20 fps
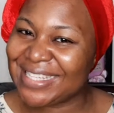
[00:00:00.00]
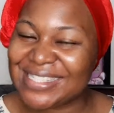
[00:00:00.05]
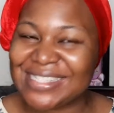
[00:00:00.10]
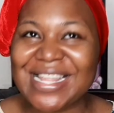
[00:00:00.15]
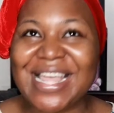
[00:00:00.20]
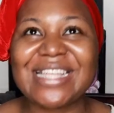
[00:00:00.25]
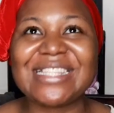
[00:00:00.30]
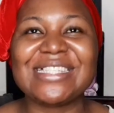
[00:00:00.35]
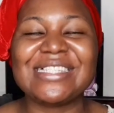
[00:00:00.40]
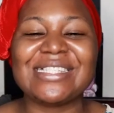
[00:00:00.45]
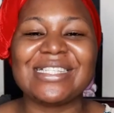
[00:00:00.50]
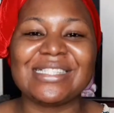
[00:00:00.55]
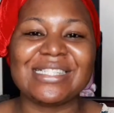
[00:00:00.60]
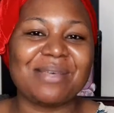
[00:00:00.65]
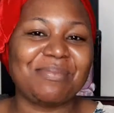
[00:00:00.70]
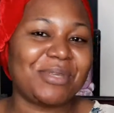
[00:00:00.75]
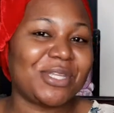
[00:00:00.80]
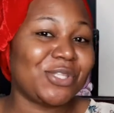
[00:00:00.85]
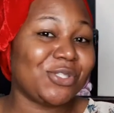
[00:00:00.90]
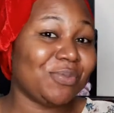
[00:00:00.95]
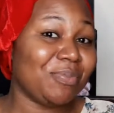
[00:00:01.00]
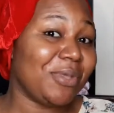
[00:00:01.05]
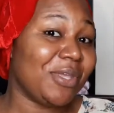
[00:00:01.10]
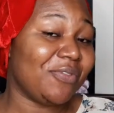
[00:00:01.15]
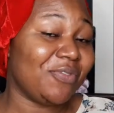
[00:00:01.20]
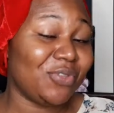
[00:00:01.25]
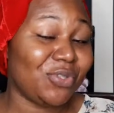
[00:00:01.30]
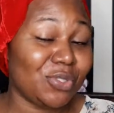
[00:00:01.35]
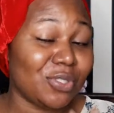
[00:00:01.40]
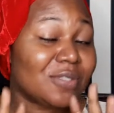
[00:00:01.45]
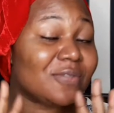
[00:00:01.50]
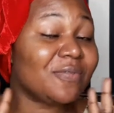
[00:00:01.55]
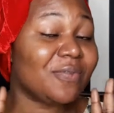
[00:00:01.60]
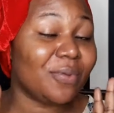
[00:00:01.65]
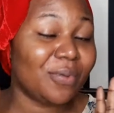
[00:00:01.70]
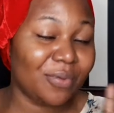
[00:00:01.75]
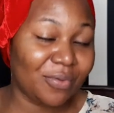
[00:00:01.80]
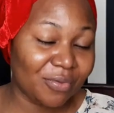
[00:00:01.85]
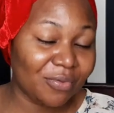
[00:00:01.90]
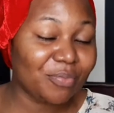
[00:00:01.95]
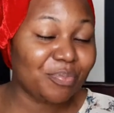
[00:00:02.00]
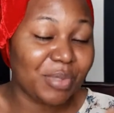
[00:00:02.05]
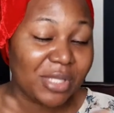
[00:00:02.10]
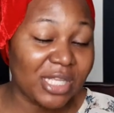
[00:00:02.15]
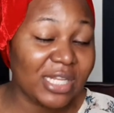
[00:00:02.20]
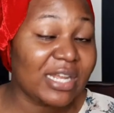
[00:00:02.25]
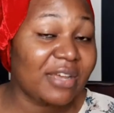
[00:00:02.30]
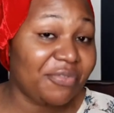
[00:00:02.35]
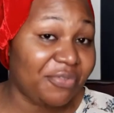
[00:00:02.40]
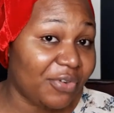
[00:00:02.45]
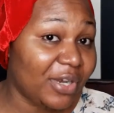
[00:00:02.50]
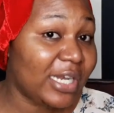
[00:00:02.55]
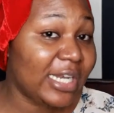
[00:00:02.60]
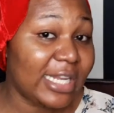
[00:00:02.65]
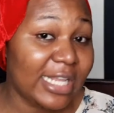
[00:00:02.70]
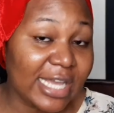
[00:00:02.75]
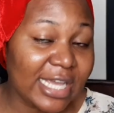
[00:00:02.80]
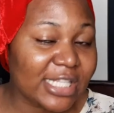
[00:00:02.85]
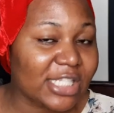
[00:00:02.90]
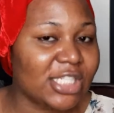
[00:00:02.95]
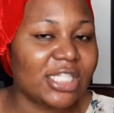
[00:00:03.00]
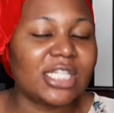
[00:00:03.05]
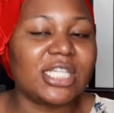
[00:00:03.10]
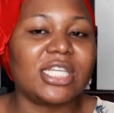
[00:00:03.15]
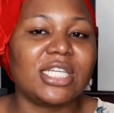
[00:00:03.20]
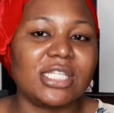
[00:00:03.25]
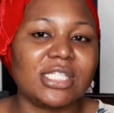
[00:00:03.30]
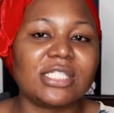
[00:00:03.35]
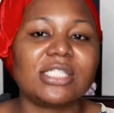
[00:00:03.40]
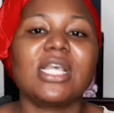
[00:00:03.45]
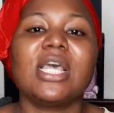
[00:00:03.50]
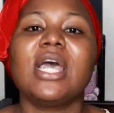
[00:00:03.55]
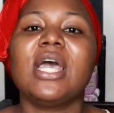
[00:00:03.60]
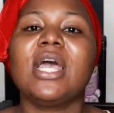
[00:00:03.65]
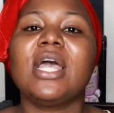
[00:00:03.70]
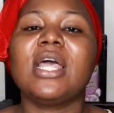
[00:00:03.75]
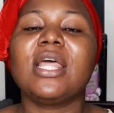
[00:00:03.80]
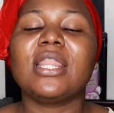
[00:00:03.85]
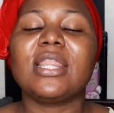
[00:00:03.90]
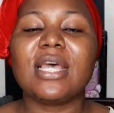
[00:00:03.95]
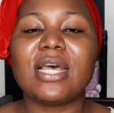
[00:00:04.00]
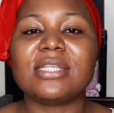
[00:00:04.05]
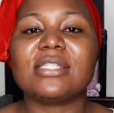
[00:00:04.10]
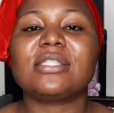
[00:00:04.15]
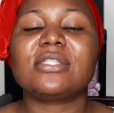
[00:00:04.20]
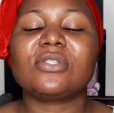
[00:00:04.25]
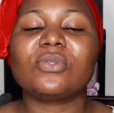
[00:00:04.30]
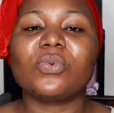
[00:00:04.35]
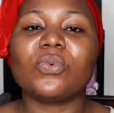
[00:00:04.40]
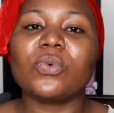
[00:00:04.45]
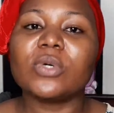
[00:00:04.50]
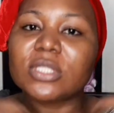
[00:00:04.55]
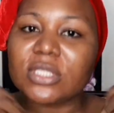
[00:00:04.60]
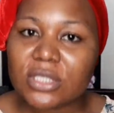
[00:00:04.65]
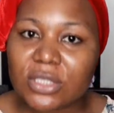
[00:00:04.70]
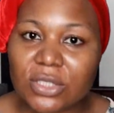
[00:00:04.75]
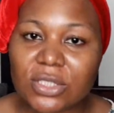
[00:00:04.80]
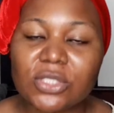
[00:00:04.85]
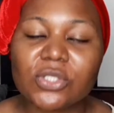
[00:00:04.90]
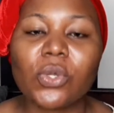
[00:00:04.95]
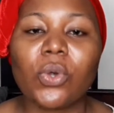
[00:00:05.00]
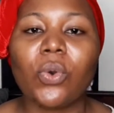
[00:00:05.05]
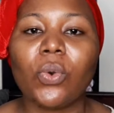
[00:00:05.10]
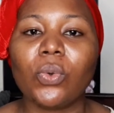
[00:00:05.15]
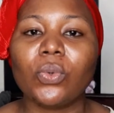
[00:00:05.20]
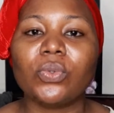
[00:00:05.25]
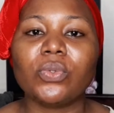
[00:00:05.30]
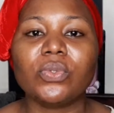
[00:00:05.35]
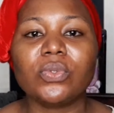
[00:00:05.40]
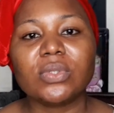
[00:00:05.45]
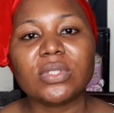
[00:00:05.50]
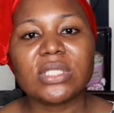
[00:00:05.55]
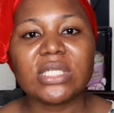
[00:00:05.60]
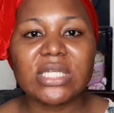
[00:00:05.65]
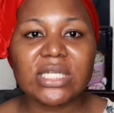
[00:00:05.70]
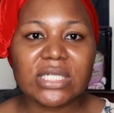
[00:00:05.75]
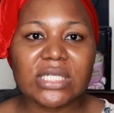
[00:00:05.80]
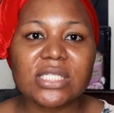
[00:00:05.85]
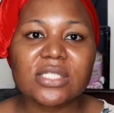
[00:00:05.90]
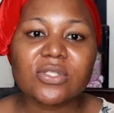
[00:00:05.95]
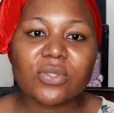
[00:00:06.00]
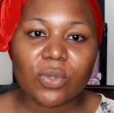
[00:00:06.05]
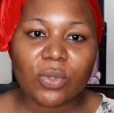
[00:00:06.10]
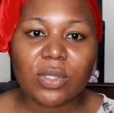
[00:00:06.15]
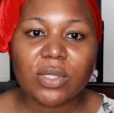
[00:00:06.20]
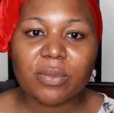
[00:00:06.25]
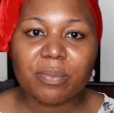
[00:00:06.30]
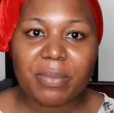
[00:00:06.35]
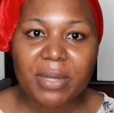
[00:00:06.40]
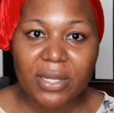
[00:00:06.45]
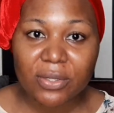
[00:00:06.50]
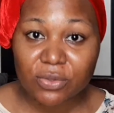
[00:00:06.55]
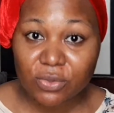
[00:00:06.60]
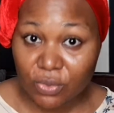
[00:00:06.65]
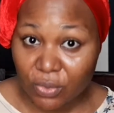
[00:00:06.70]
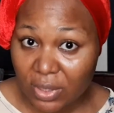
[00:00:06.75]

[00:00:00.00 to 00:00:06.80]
Like these days I'm going to make videos for beginner friendly actually, because that's what this whole thing is all about.